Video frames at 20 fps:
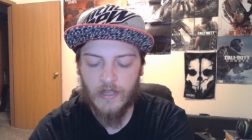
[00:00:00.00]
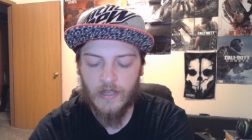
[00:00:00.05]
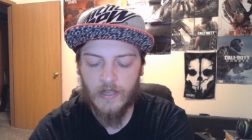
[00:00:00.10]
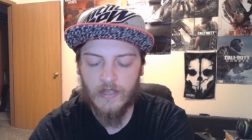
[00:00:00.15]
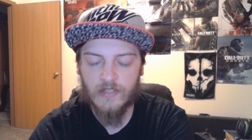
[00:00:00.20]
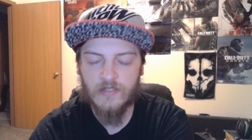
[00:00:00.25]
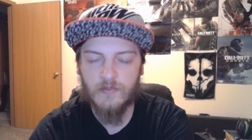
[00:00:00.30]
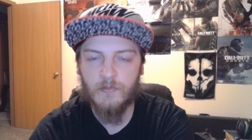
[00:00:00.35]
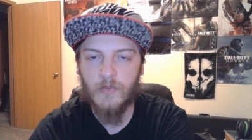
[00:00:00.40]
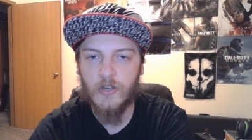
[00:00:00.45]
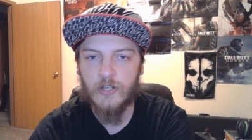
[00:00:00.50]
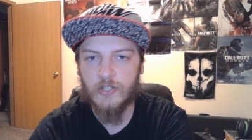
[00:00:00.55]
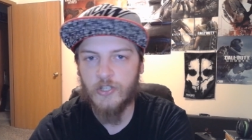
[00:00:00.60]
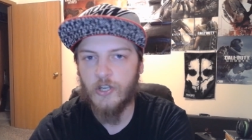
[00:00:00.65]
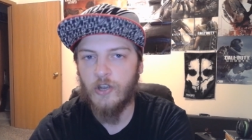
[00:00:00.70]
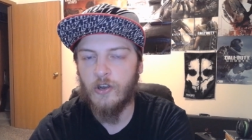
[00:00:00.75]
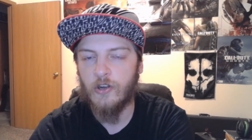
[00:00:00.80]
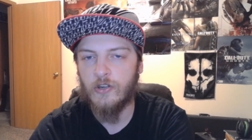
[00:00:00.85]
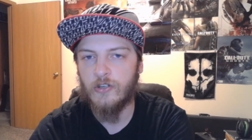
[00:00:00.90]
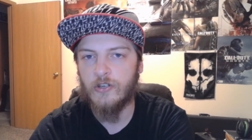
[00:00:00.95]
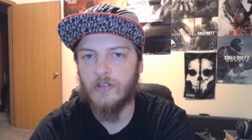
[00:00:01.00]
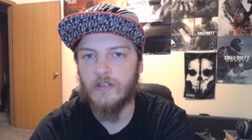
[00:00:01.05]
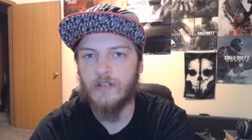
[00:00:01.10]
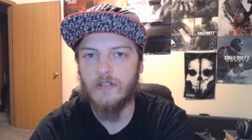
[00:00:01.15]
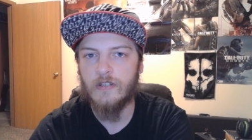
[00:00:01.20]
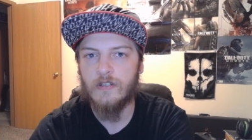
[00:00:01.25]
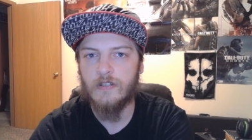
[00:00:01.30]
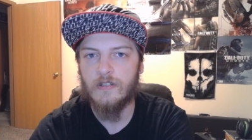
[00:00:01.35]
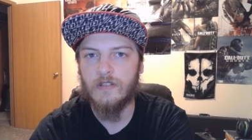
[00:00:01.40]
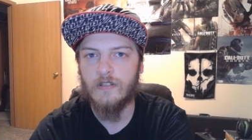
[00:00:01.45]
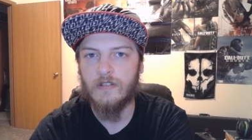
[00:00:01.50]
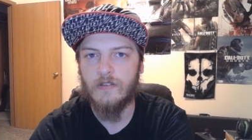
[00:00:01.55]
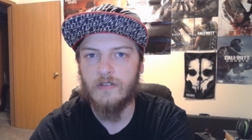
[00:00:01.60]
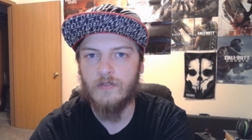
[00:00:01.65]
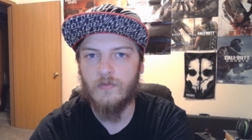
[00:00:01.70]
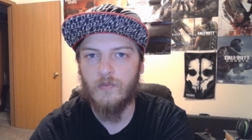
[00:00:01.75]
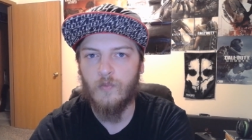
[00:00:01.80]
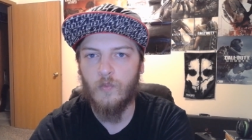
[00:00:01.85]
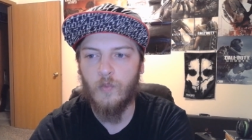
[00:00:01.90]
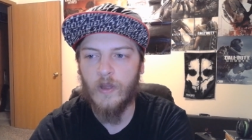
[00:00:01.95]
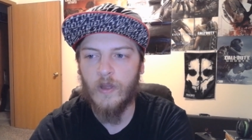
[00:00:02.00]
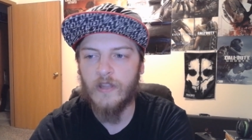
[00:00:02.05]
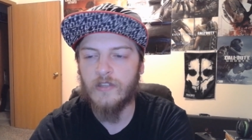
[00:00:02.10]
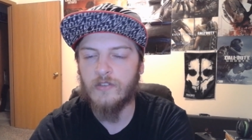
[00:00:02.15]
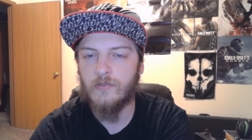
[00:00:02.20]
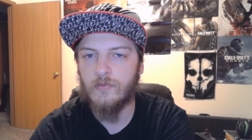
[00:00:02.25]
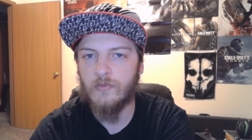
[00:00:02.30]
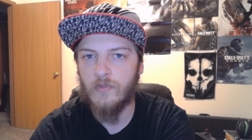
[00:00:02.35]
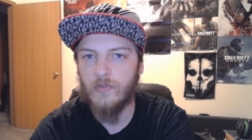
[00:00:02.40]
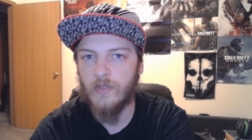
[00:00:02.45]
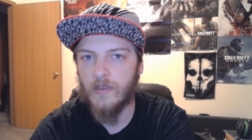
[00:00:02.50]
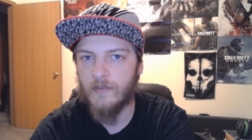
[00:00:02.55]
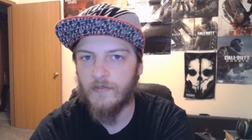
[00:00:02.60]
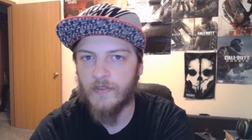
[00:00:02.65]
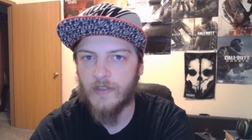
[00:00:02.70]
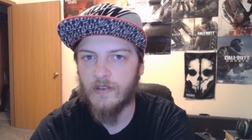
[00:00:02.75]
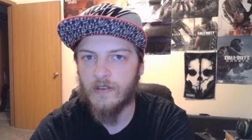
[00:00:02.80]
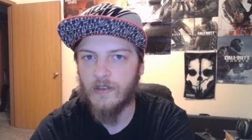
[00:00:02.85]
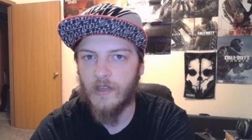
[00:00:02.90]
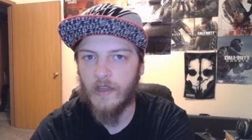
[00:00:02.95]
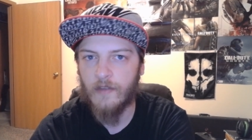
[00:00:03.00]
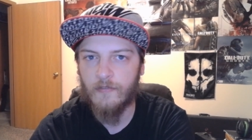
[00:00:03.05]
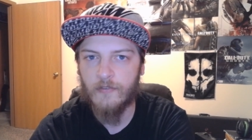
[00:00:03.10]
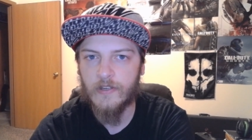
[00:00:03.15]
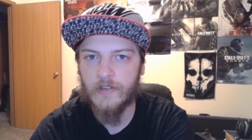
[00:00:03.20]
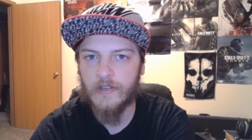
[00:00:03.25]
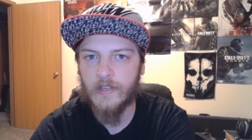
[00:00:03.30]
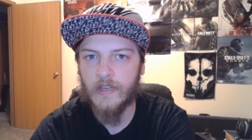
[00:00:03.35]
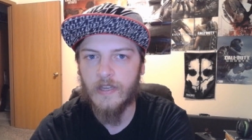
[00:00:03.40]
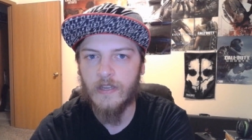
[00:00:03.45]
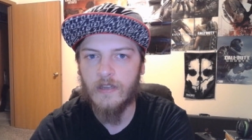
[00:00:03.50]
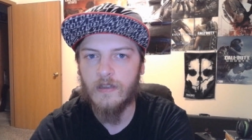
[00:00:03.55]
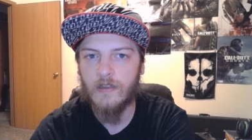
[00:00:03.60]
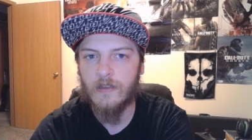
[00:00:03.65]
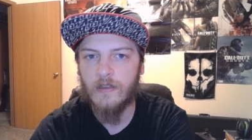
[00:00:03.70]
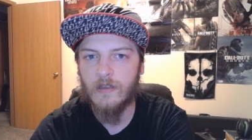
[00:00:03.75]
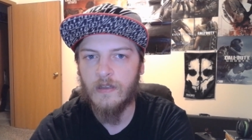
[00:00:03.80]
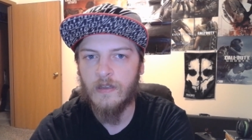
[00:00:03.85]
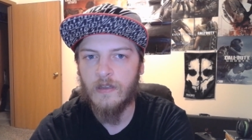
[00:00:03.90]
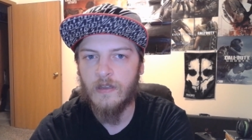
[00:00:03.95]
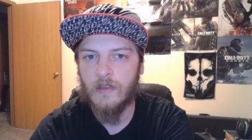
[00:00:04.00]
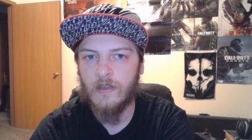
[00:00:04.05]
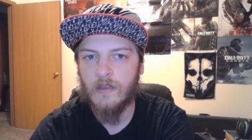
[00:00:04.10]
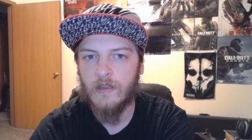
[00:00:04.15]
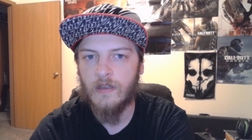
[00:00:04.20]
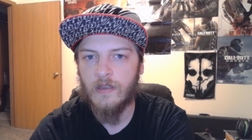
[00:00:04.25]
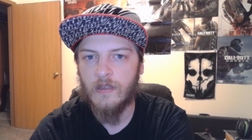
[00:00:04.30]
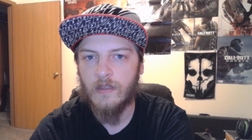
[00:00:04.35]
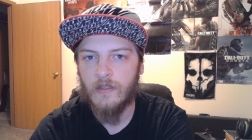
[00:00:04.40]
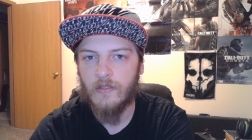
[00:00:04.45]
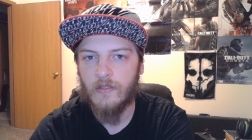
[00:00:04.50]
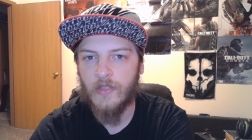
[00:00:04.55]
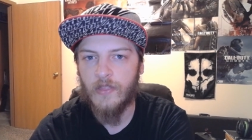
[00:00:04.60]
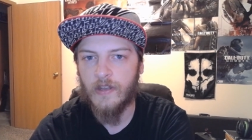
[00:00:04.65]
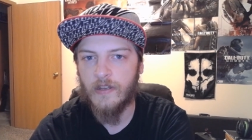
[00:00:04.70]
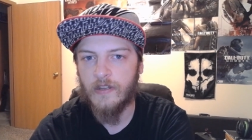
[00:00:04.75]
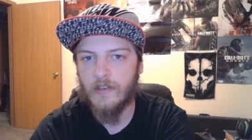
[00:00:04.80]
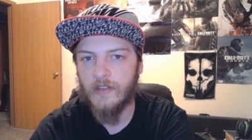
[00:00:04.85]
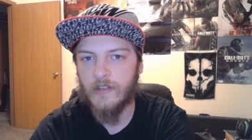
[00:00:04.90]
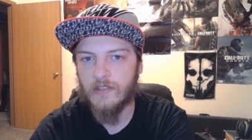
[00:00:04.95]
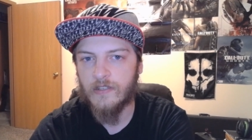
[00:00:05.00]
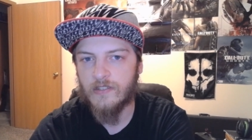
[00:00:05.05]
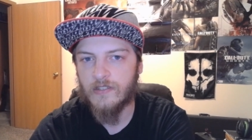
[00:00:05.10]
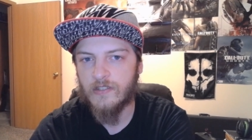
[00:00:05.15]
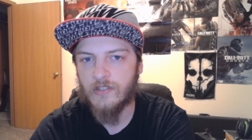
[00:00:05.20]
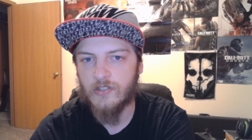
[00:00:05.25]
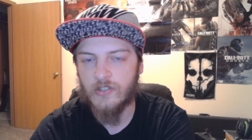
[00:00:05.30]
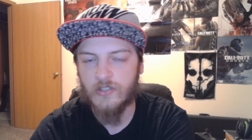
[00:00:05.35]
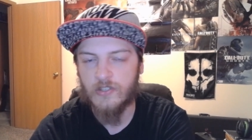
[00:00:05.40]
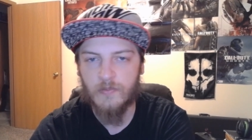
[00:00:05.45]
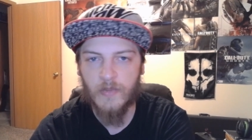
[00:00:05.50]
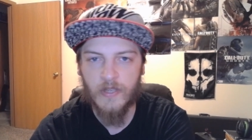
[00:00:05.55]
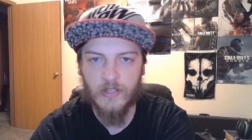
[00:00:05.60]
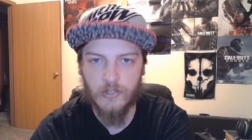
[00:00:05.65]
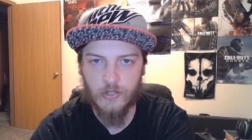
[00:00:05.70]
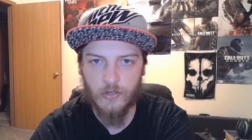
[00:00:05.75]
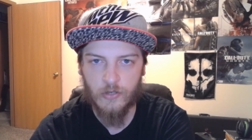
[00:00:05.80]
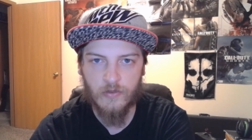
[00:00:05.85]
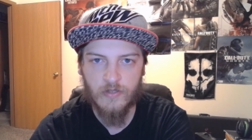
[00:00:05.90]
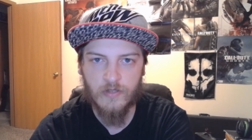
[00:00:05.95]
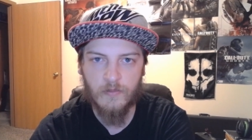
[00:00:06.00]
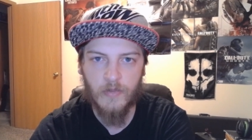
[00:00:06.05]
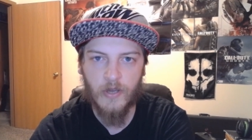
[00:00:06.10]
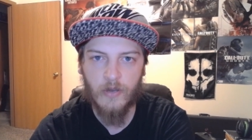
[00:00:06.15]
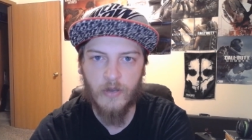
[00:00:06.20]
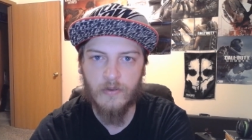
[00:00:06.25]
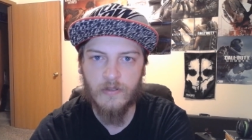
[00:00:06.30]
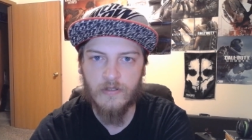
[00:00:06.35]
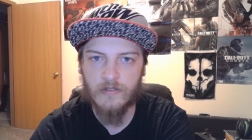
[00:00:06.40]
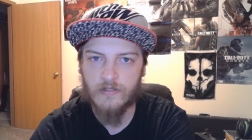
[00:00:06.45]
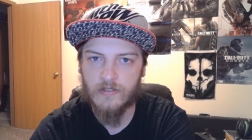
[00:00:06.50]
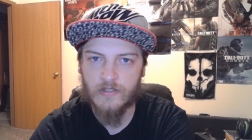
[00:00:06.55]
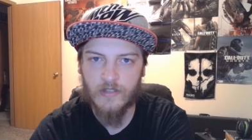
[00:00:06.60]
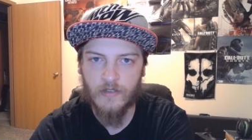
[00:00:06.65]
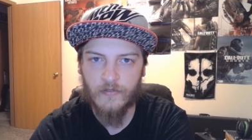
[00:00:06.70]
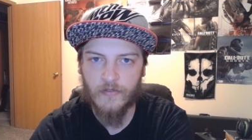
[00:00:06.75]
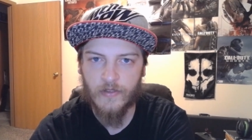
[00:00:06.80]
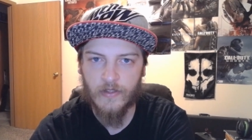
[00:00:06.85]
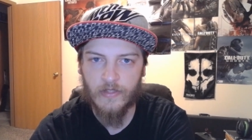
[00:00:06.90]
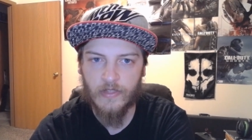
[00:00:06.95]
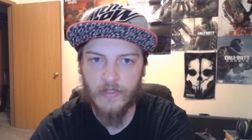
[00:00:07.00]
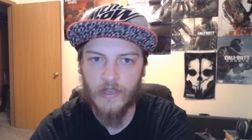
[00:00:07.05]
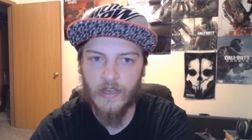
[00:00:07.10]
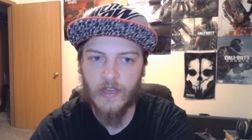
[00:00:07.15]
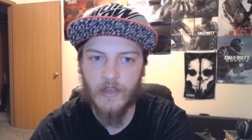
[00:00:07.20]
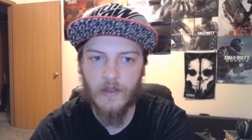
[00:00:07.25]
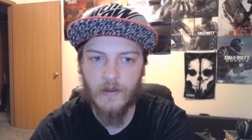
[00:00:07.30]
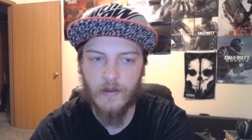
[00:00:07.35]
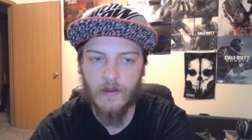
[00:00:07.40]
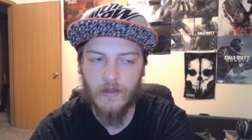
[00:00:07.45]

much harder when you live it every day than it is to just make jokes about it and stuff like that.